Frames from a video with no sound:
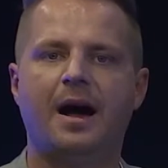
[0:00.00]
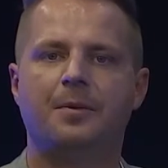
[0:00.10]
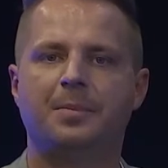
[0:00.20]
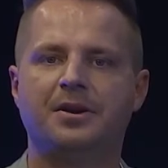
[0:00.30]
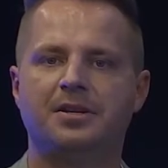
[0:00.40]

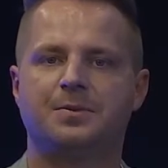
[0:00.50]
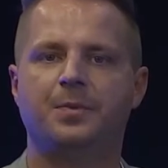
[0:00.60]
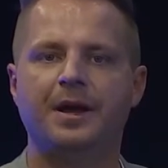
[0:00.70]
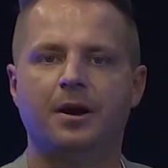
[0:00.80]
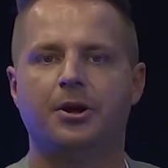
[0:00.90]
Because
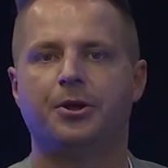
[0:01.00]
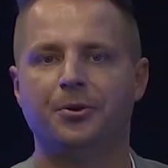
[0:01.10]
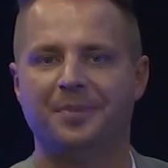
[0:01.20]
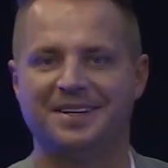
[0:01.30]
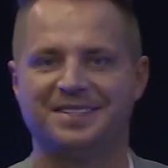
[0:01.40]
we are
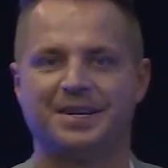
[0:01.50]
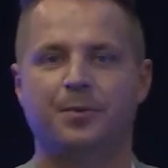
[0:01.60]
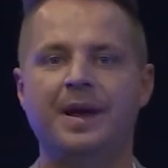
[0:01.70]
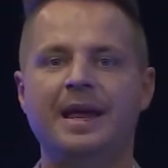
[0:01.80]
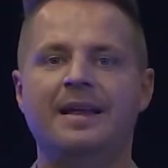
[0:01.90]
humans,
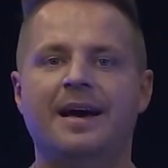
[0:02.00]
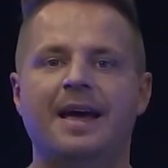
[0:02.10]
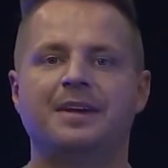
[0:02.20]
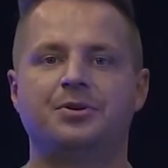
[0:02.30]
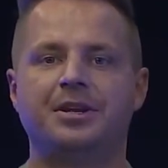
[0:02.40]
we
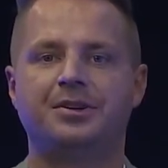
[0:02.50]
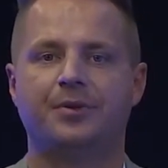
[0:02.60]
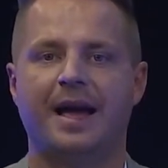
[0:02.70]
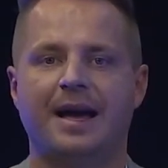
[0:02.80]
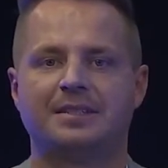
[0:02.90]
like to
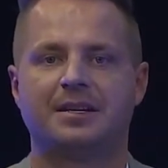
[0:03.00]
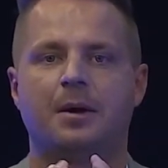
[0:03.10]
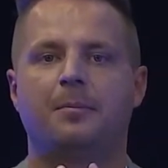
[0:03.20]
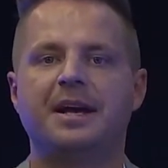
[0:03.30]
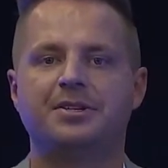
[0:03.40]
interact
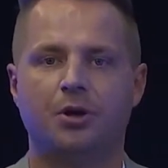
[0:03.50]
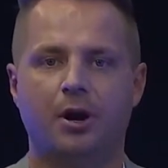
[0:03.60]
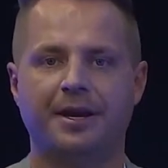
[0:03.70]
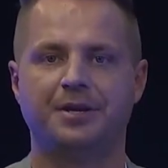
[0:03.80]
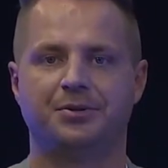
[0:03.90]
by
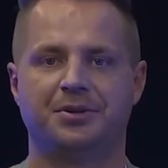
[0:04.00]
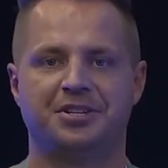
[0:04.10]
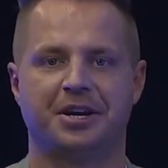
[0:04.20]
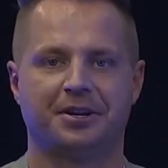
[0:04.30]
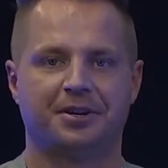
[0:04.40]
talking to each
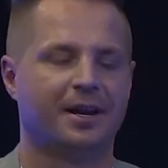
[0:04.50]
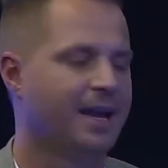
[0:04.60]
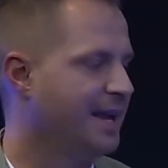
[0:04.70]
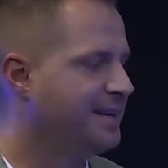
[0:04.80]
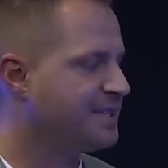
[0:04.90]
other.
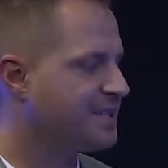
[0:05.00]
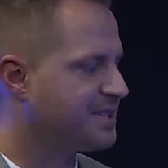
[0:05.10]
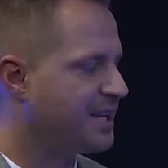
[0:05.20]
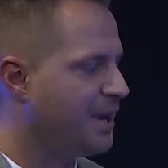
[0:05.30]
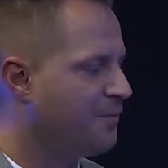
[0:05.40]
And that's the
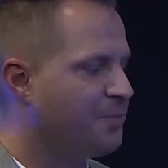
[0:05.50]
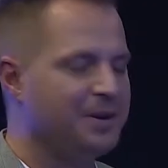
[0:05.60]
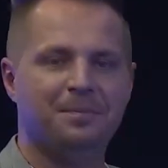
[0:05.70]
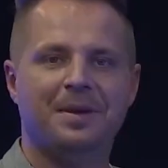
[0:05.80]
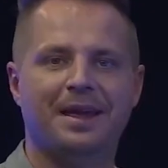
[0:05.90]
same
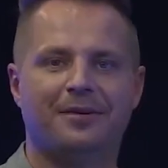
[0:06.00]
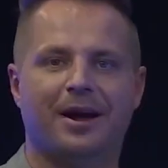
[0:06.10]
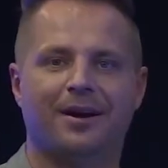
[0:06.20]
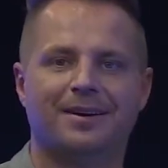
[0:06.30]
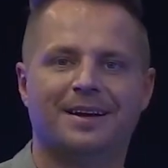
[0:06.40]
with
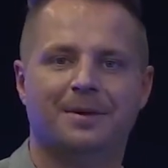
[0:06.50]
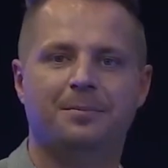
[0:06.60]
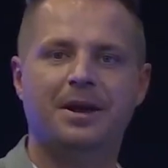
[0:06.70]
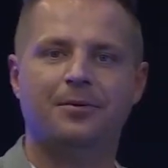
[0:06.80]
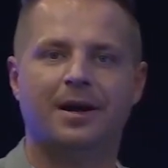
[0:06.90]
Mira.
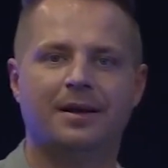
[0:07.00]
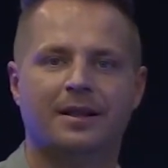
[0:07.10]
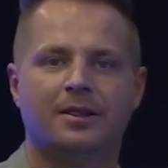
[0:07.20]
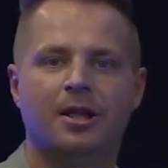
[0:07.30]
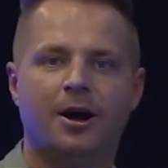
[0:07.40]
Mira
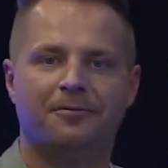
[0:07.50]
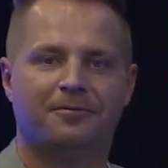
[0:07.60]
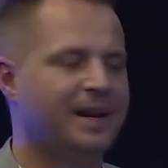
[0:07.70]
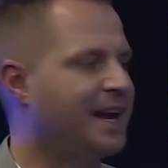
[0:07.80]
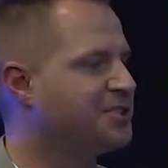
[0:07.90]
loves
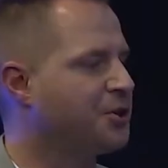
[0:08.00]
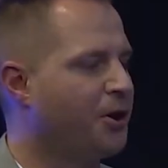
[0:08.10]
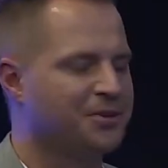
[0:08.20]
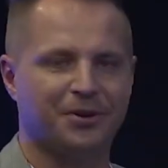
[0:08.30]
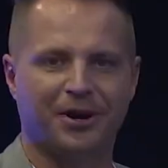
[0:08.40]
when I
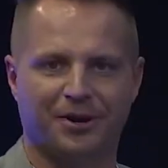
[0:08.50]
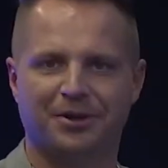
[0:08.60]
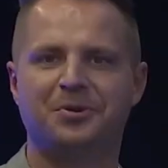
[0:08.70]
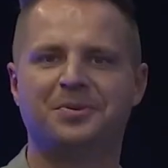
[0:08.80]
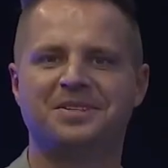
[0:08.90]
talk to her. You will